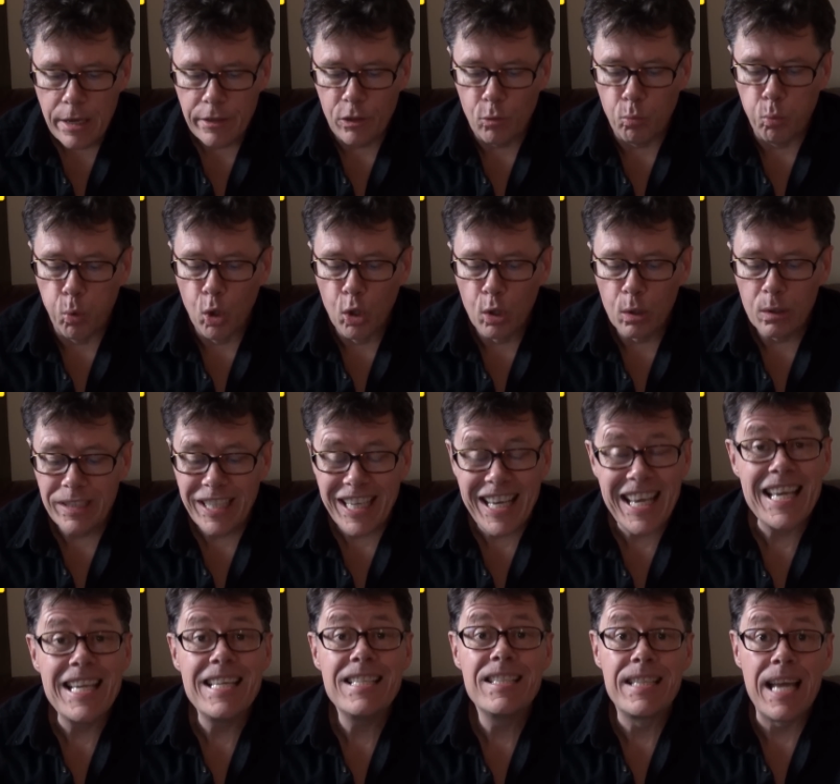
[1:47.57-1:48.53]
The world
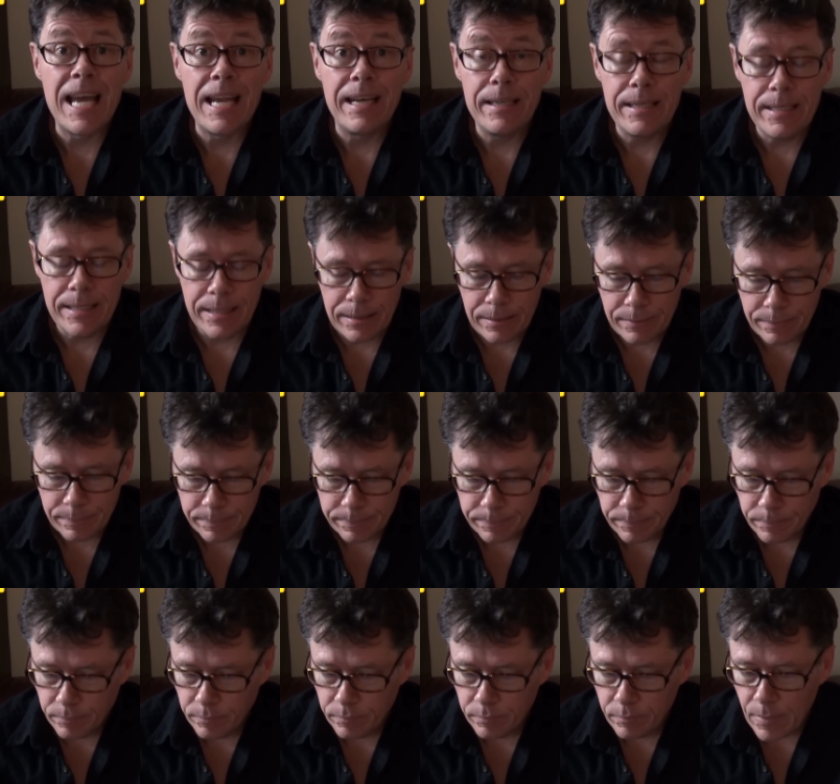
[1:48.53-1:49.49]
is ending,
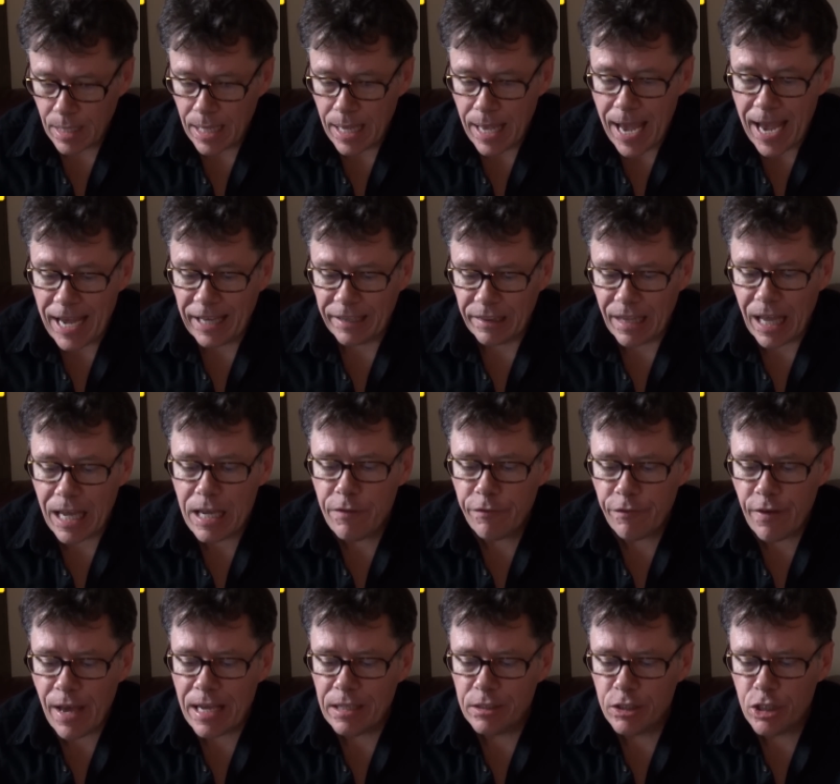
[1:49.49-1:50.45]
and
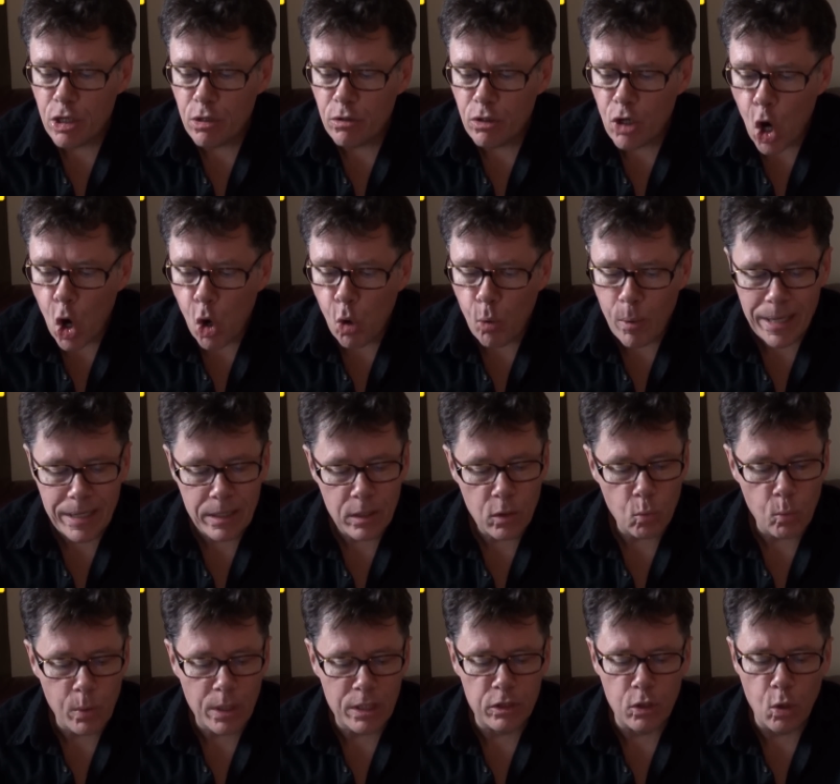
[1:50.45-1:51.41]
life as you know it
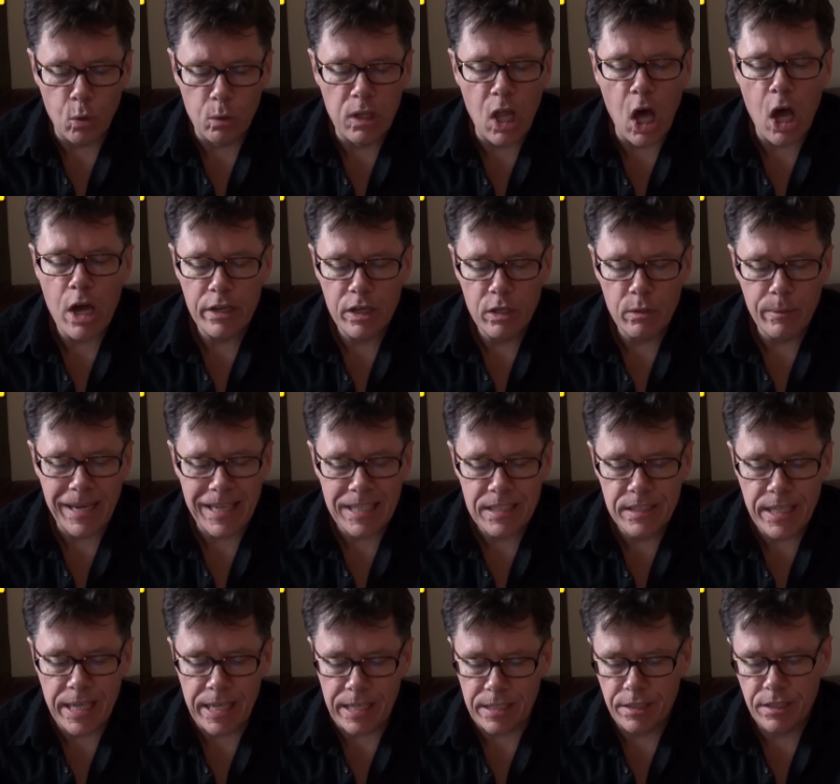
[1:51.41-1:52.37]
will no longer
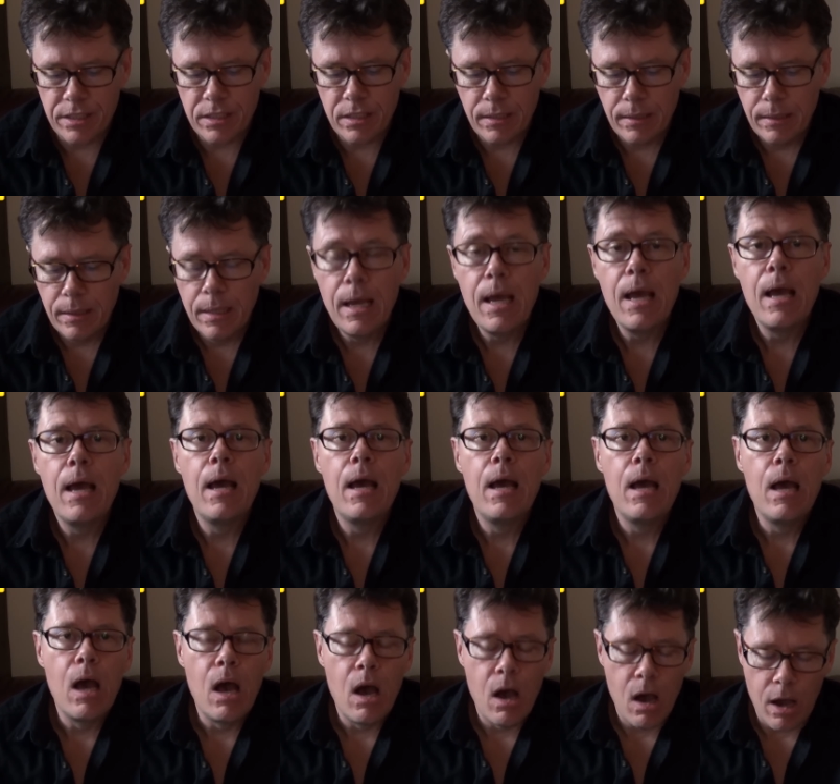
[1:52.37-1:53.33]
exist.
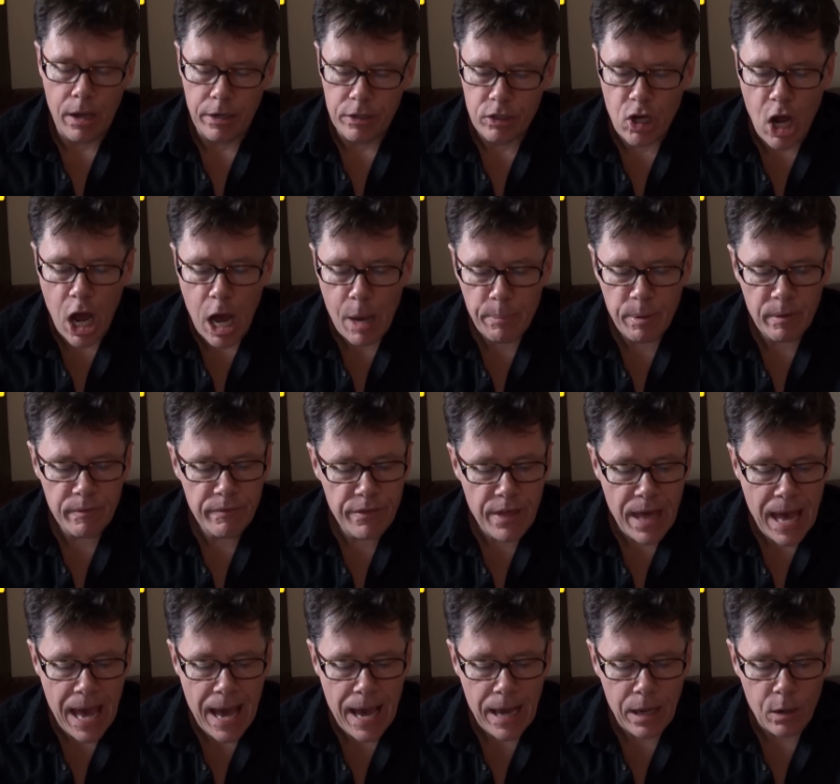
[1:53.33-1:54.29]
On top of
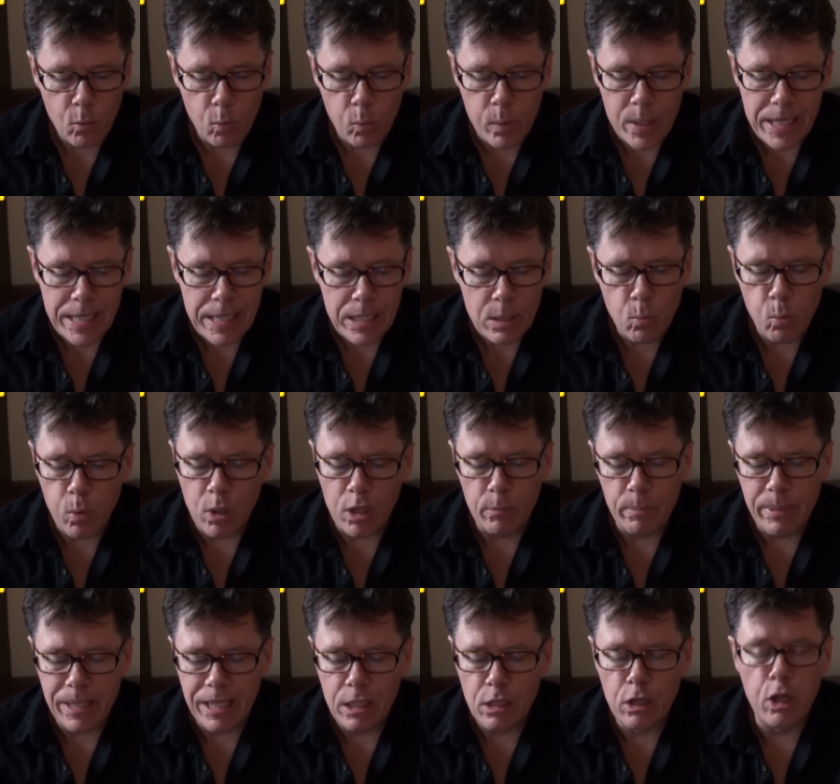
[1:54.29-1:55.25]
that, we will
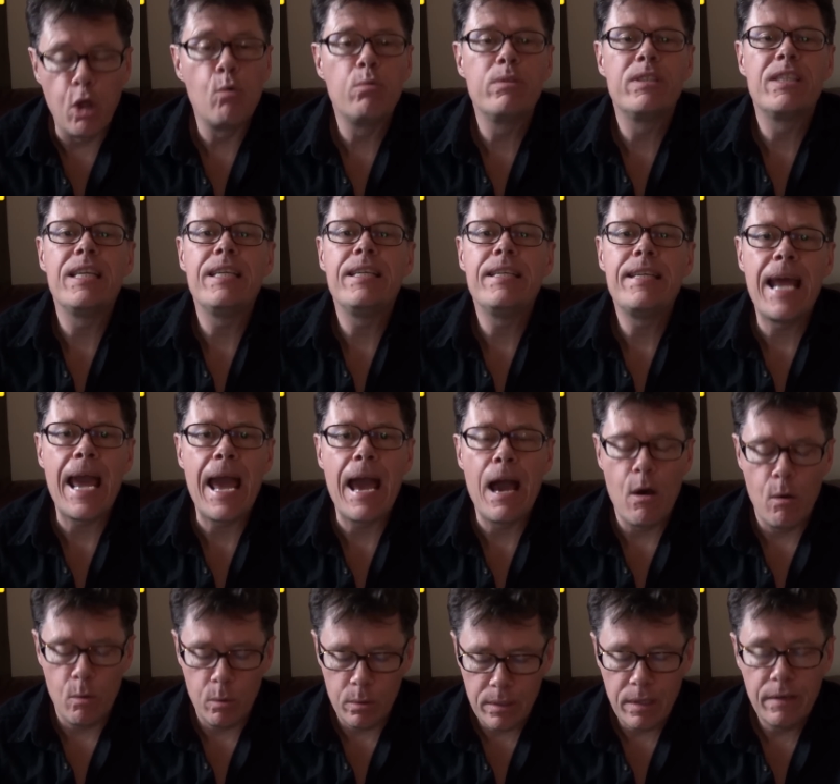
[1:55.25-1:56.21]
be closing
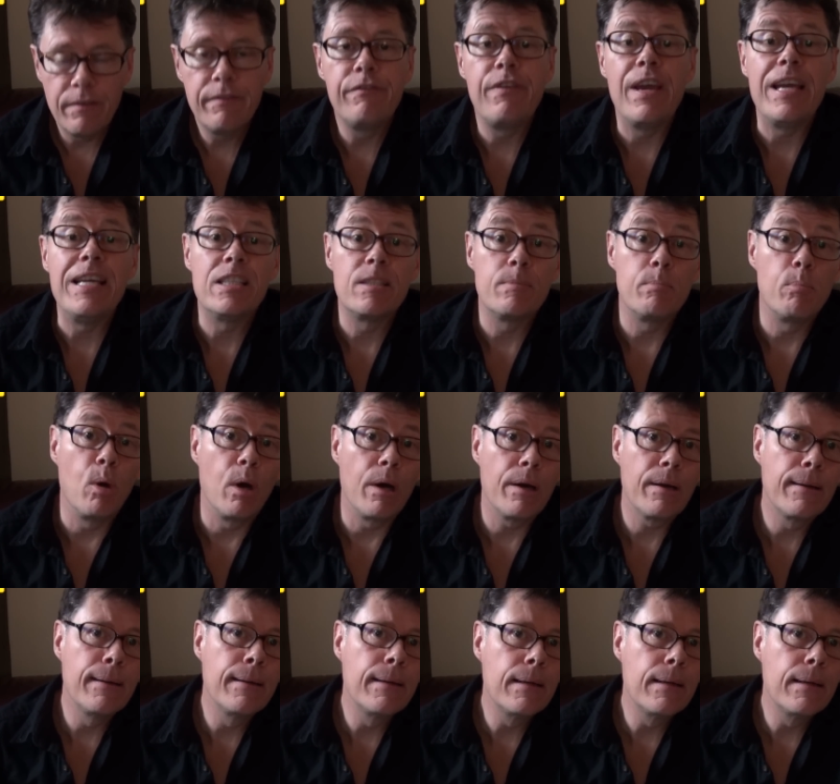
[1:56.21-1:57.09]
down Facebook.